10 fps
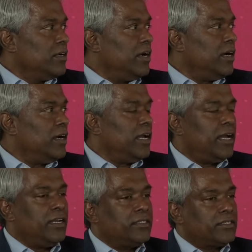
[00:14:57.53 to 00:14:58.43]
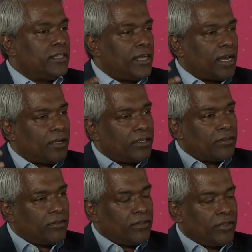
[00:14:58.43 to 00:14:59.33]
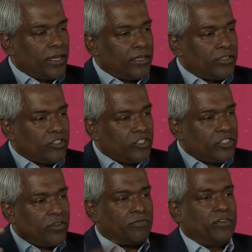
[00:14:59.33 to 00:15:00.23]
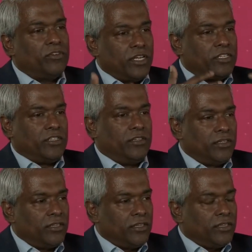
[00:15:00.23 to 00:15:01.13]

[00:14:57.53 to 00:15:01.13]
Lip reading: And it's that shift to digital